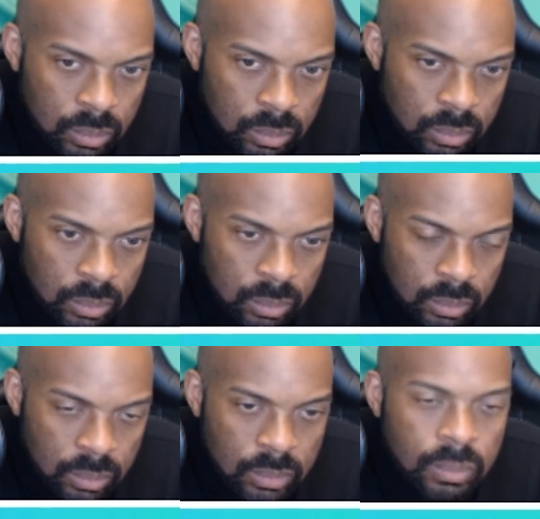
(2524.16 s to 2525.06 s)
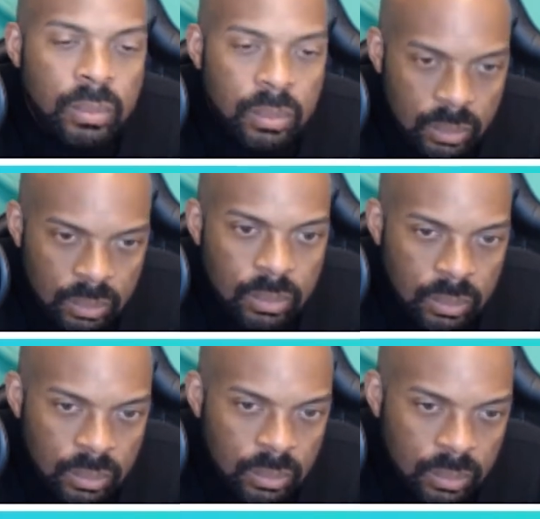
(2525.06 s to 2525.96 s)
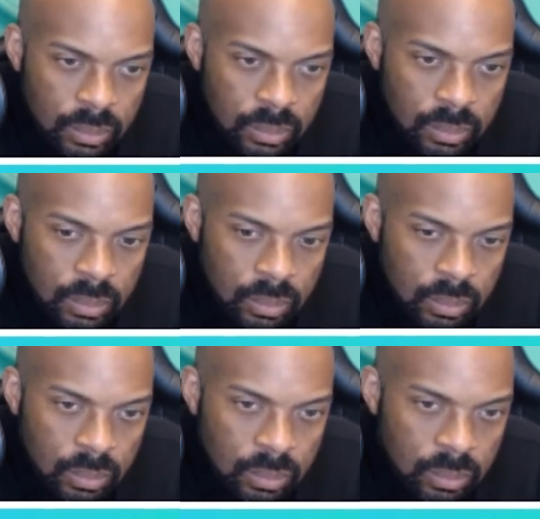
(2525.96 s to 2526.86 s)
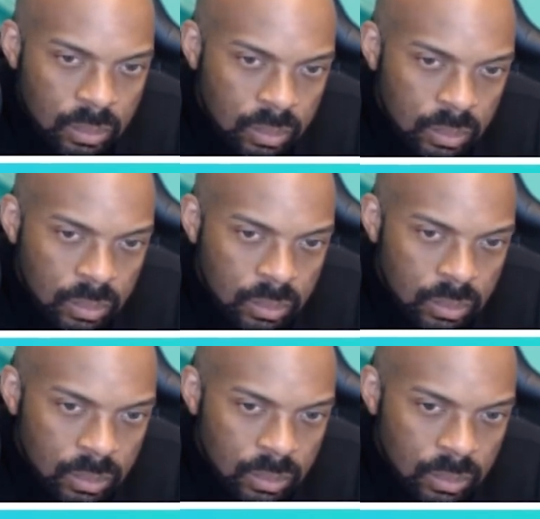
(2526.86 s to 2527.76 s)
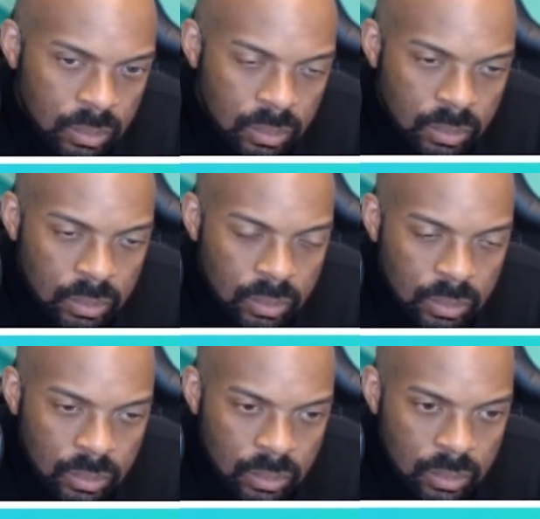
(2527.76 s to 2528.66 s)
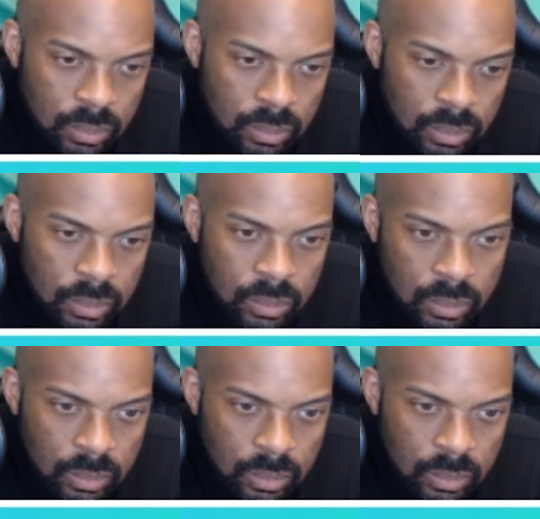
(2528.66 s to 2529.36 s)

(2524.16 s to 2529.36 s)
[no speech]